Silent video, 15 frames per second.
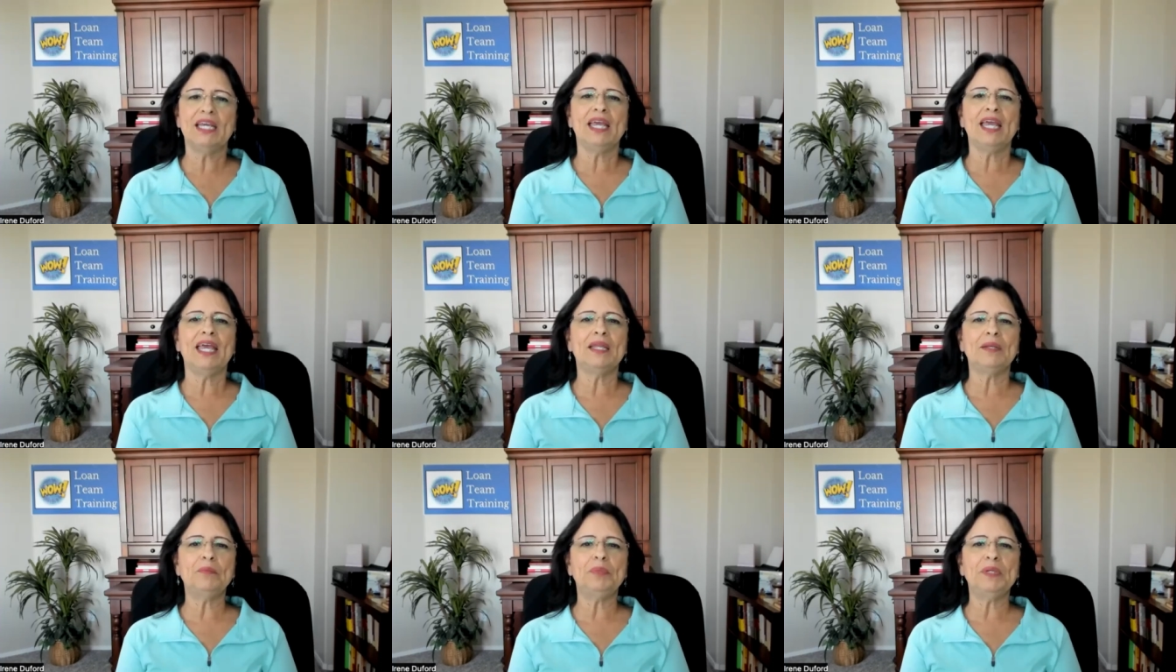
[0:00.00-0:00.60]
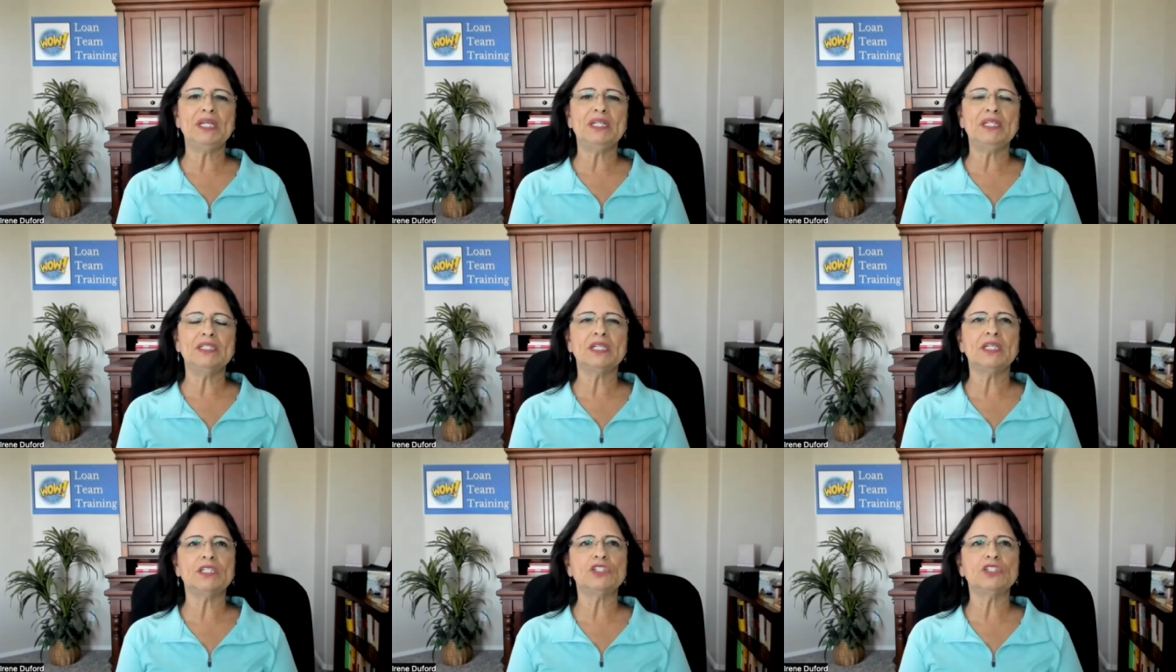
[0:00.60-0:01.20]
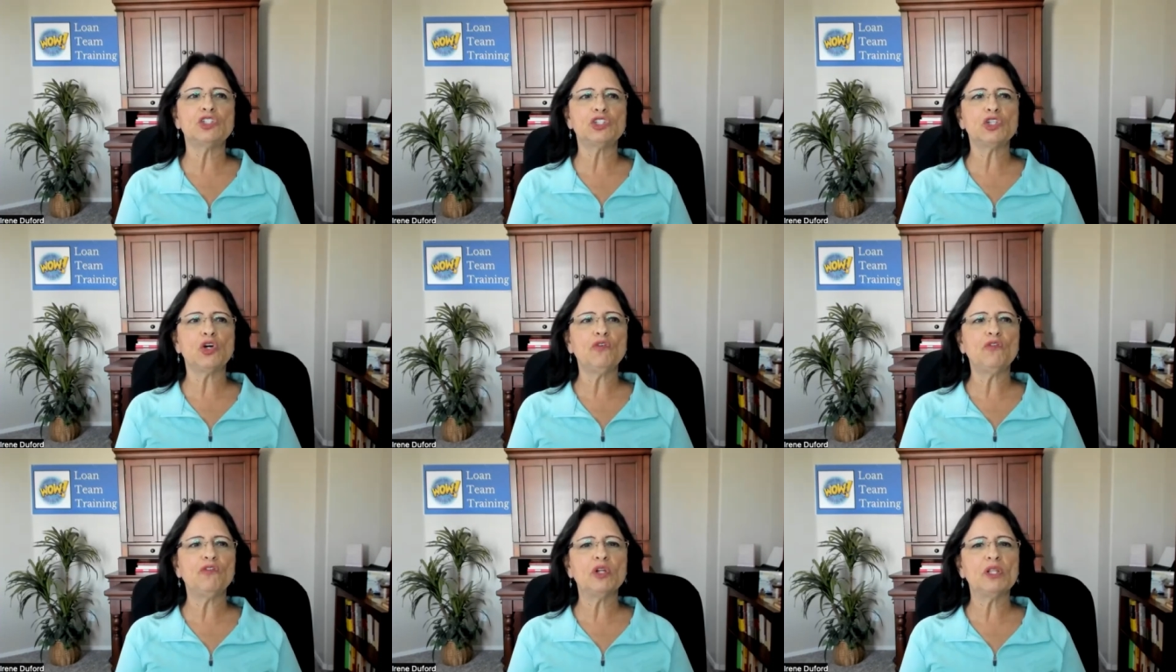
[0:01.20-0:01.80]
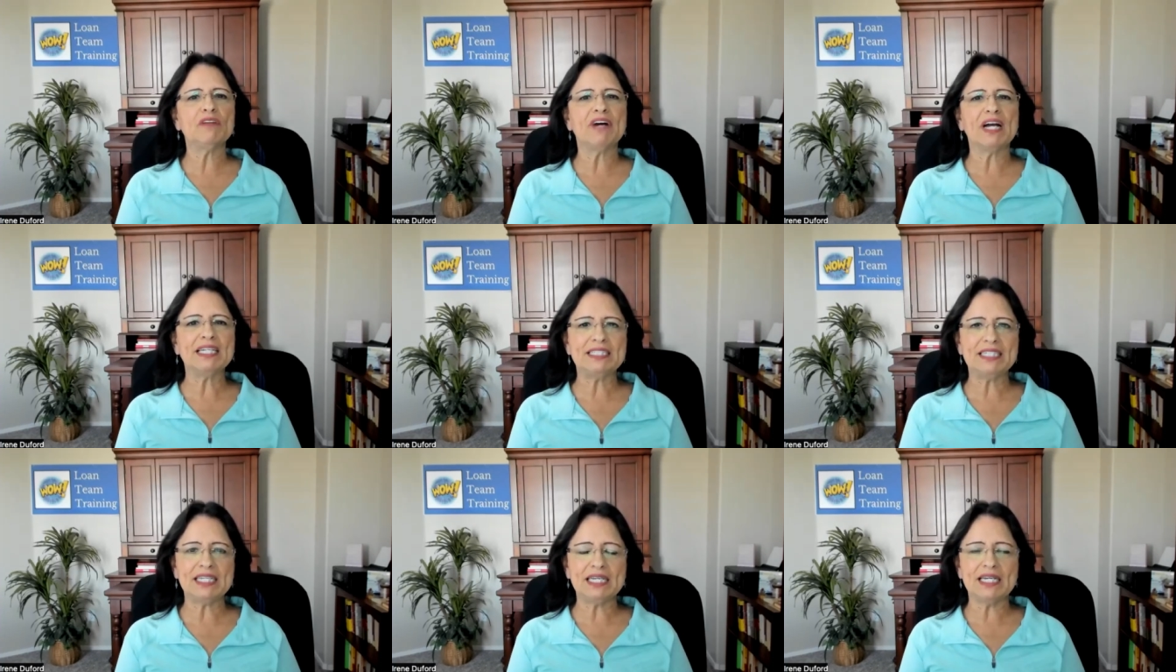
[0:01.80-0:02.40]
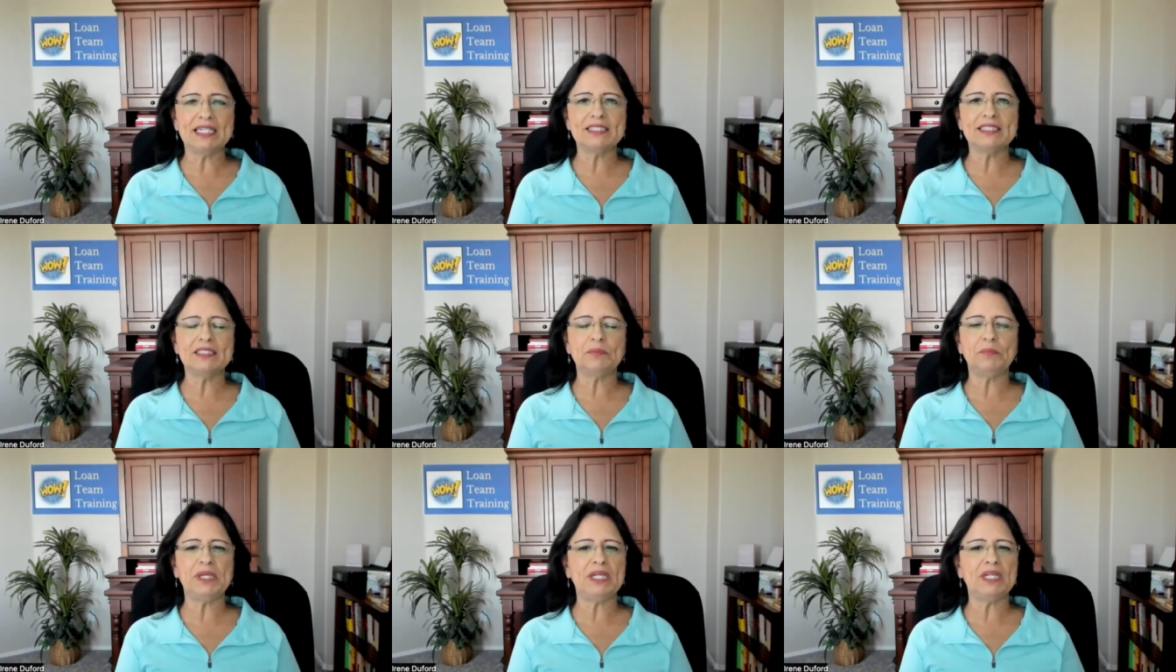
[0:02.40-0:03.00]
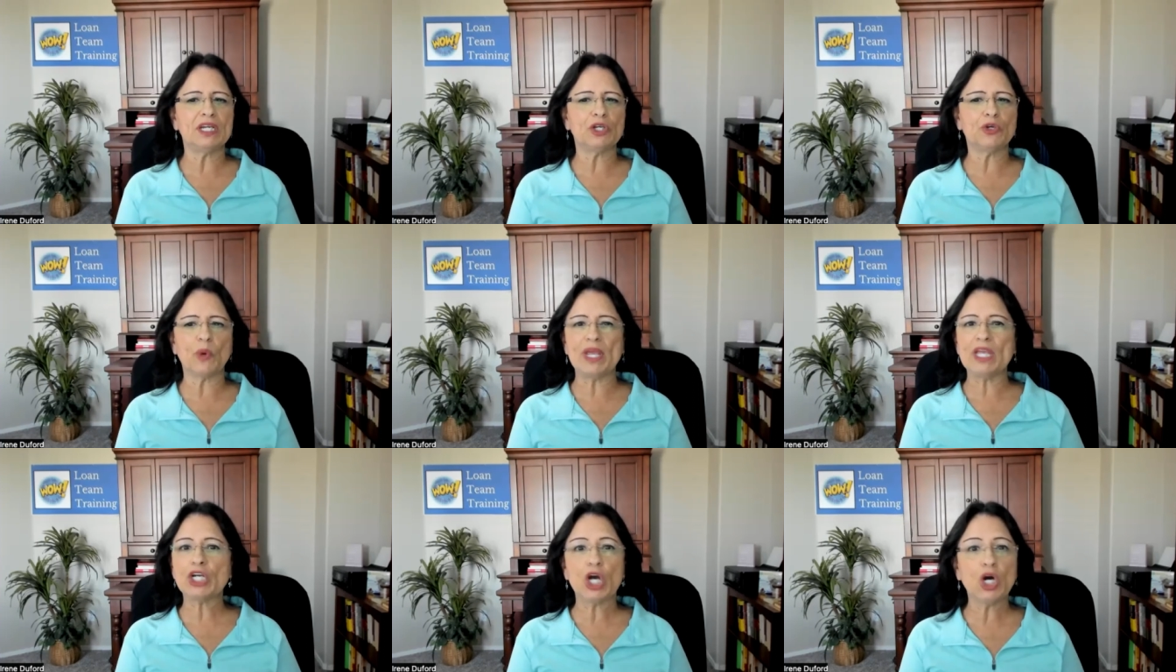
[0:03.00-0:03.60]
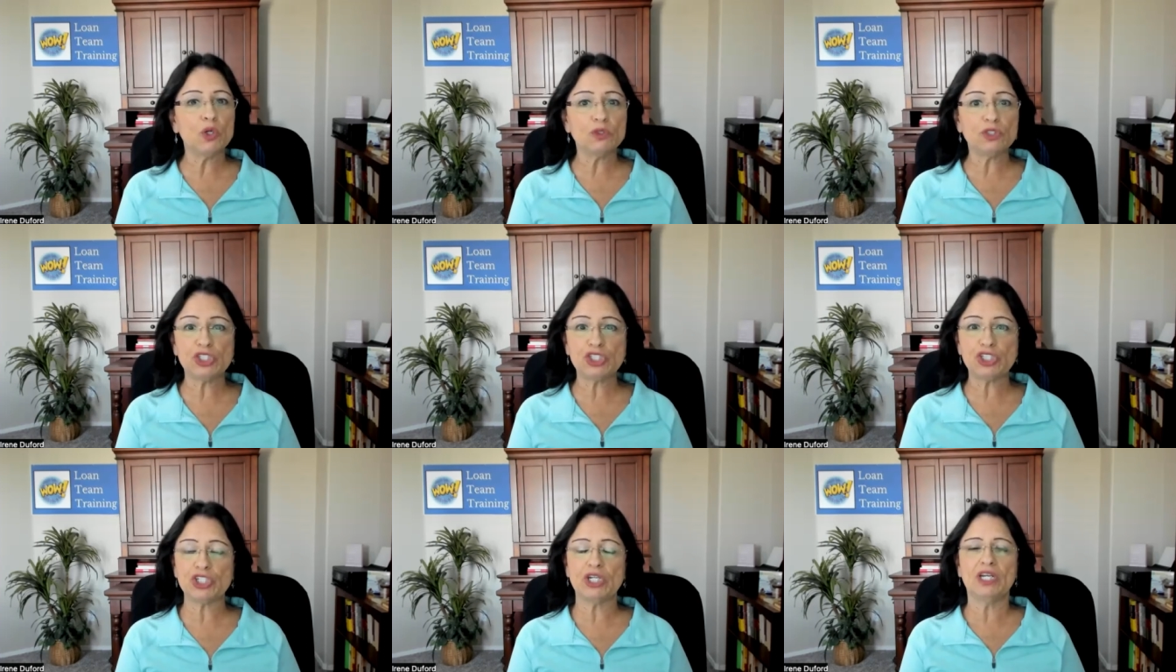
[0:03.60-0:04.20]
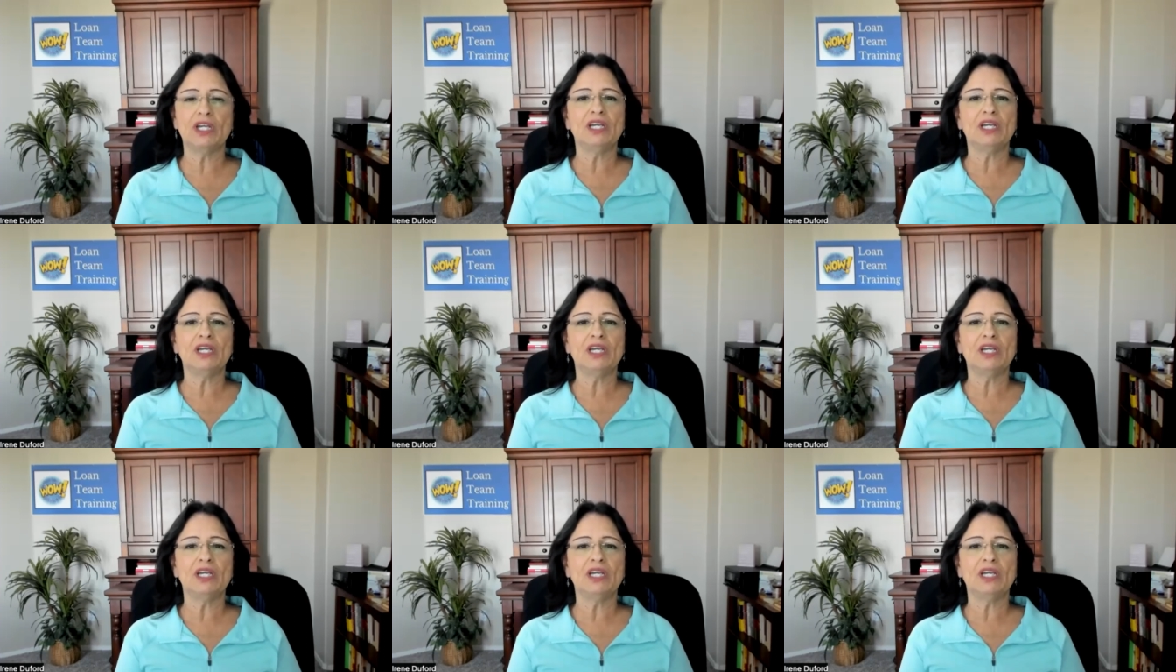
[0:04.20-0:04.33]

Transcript: and being so full of ideas, being a great coach.